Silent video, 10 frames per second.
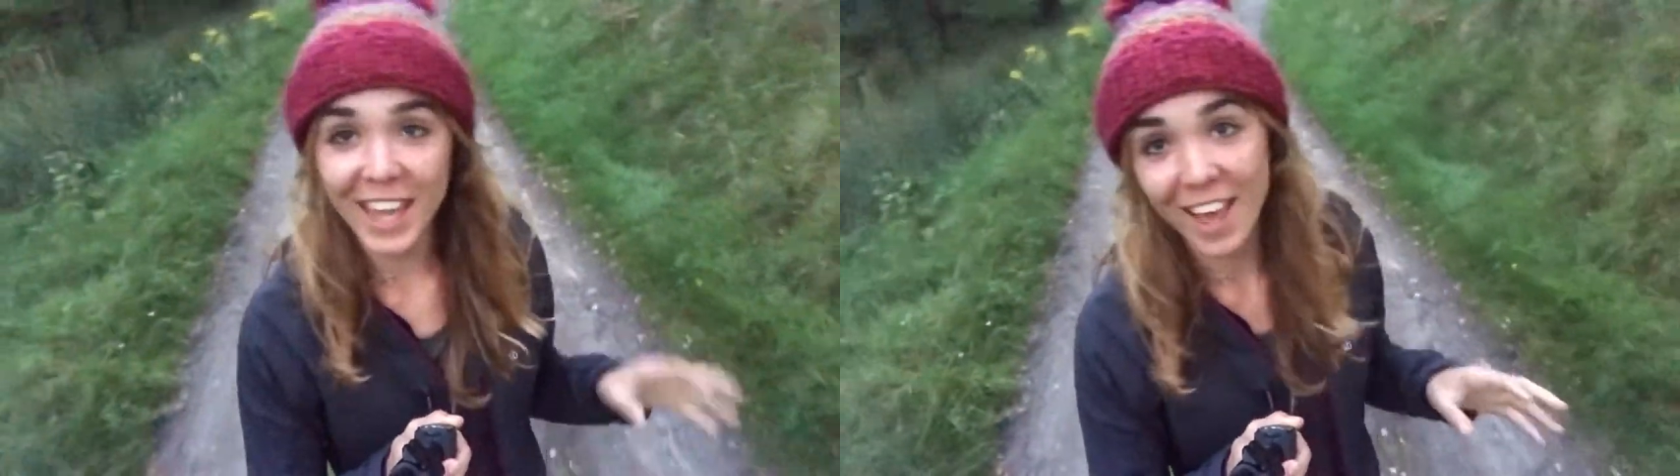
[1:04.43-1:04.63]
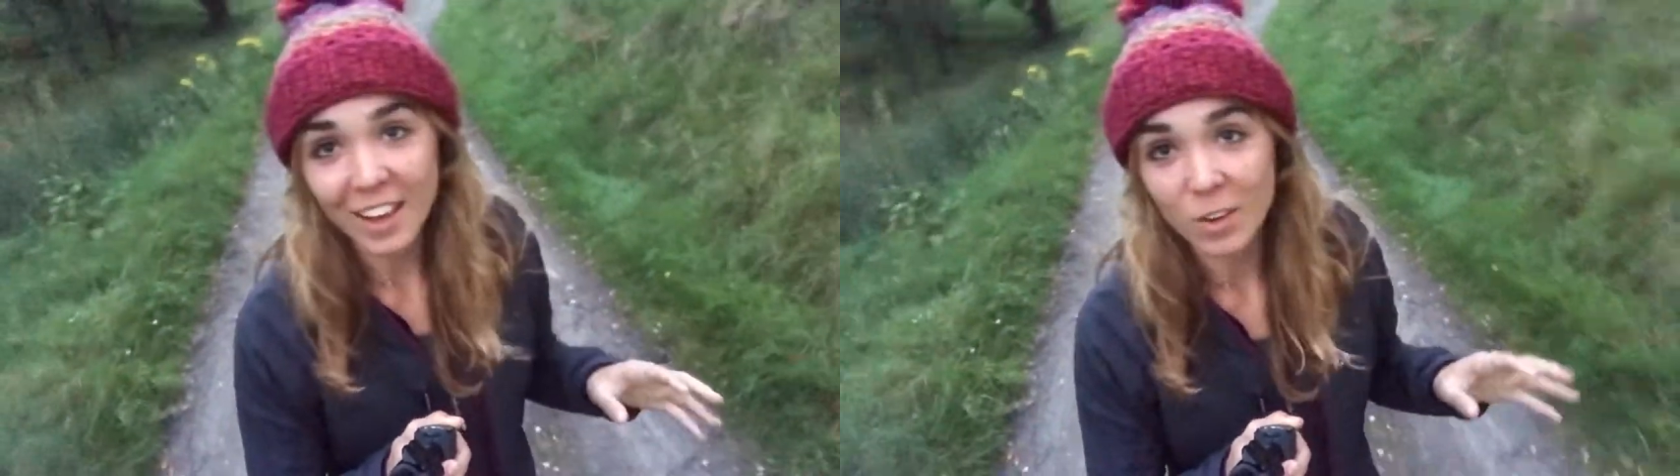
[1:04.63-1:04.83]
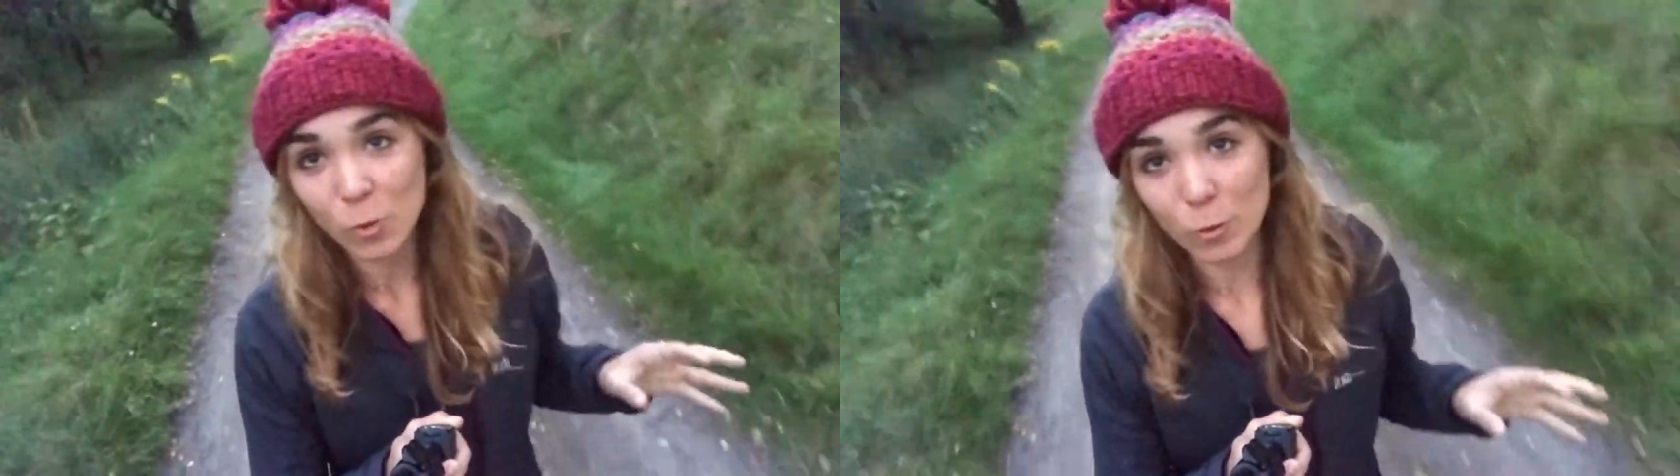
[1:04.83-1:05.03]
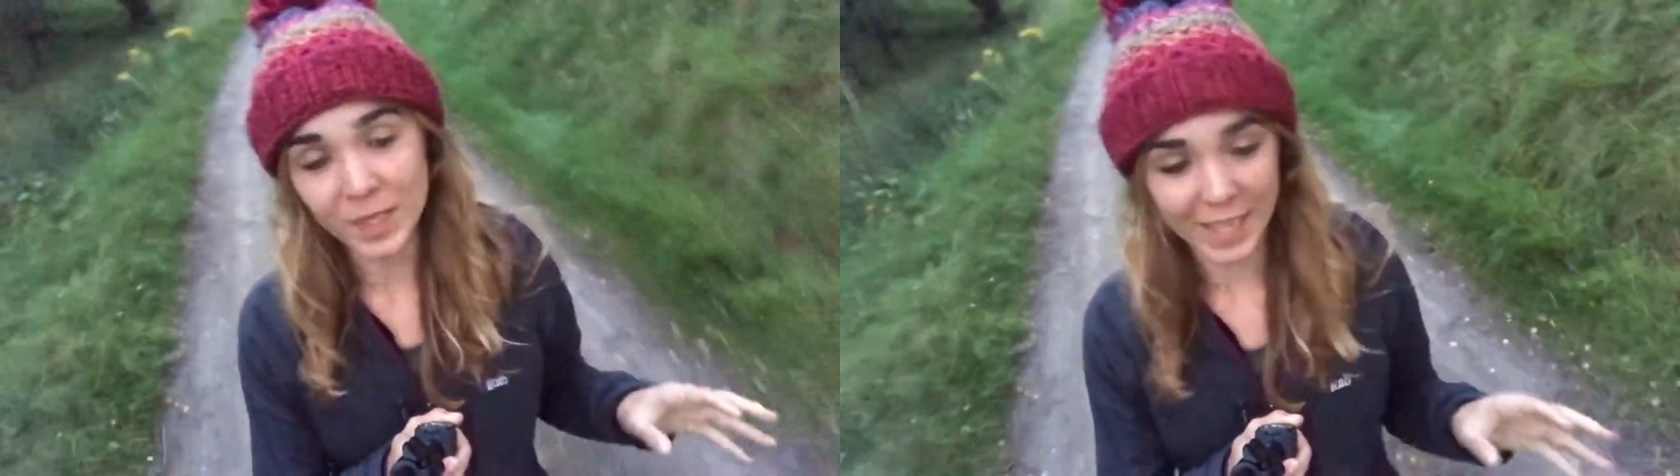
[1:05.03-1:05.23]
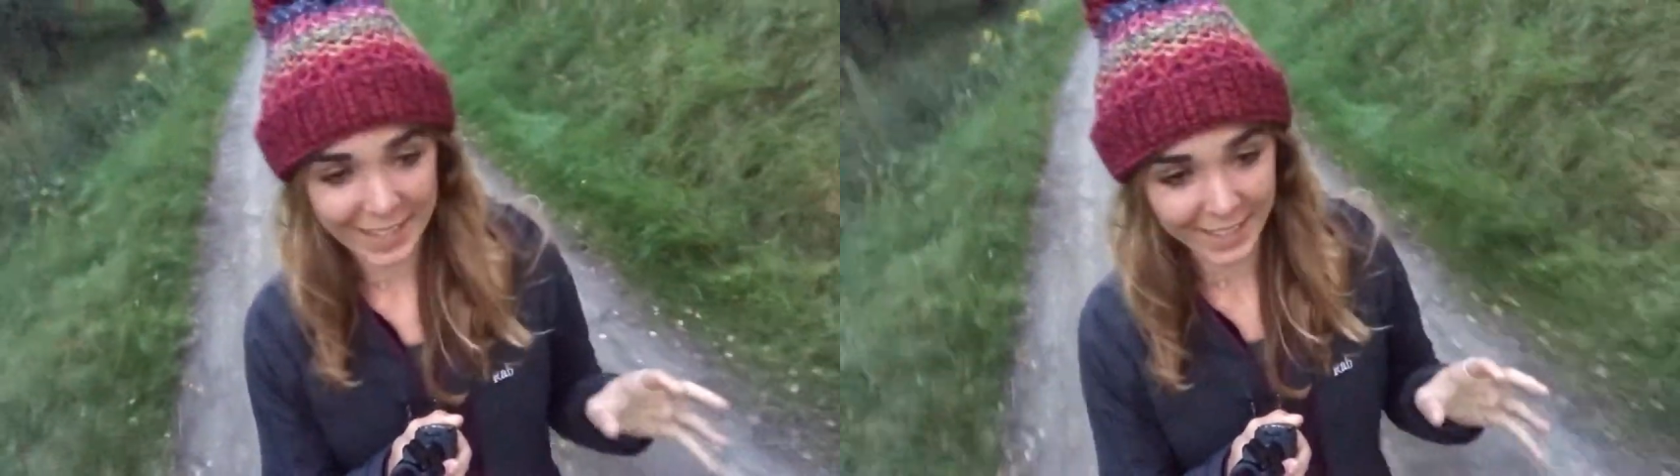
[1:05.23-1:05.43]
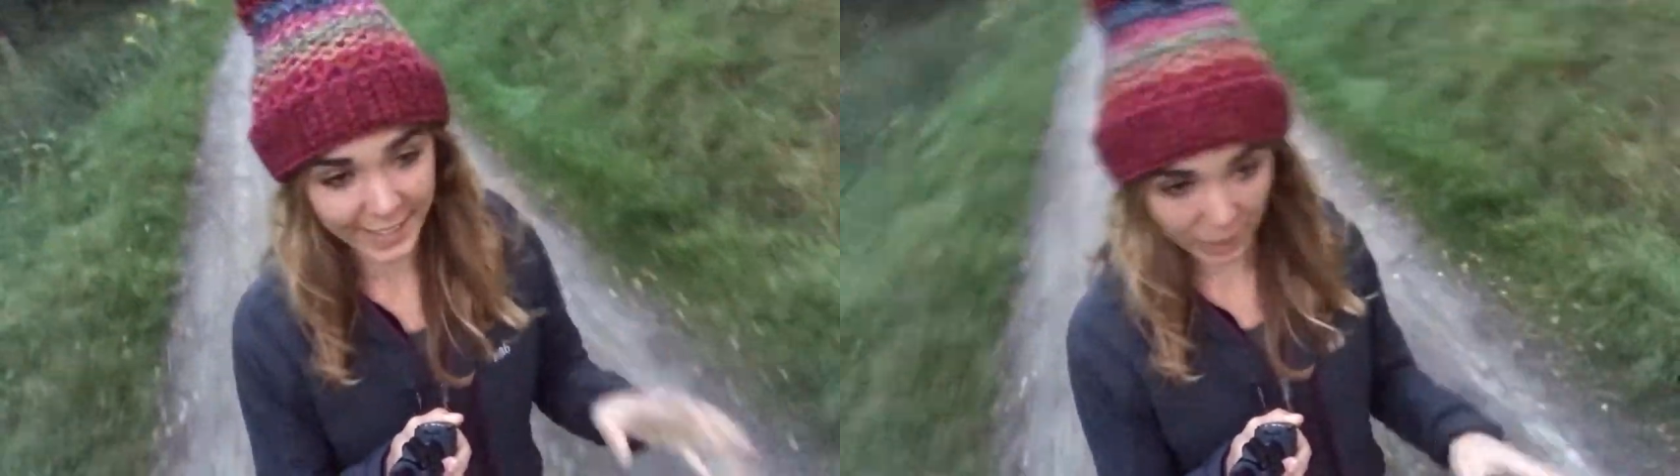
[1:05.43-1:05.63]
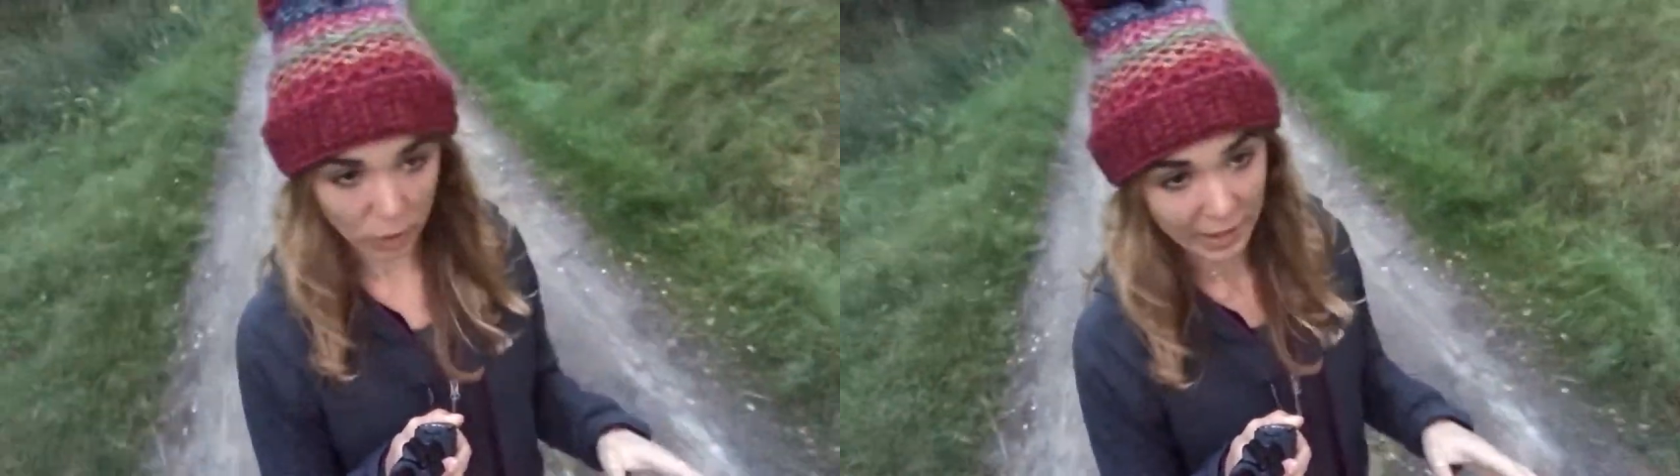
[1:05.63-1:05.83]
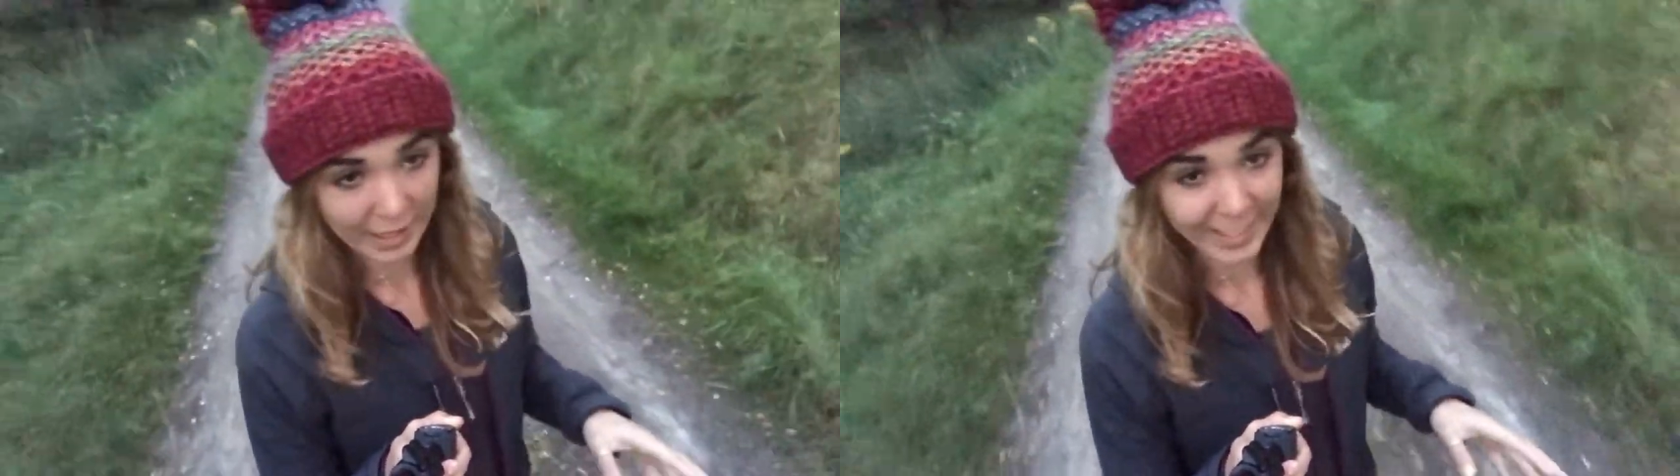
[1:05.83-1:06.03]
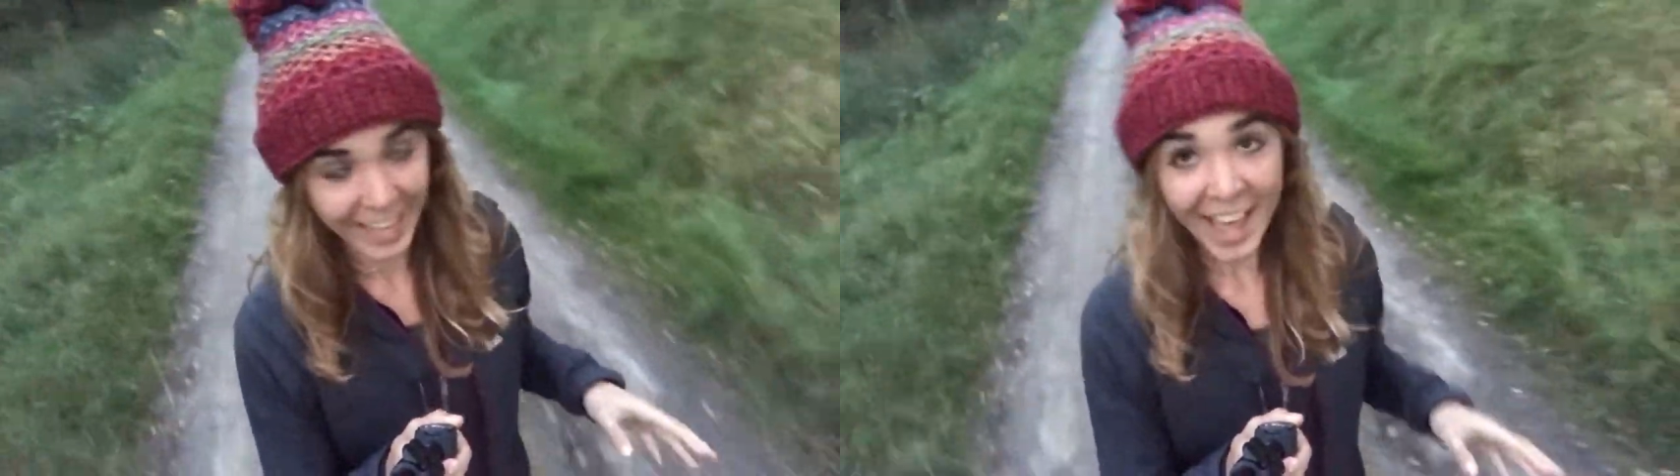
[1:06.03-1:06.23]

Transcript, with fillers: Cairngorms in Scotland.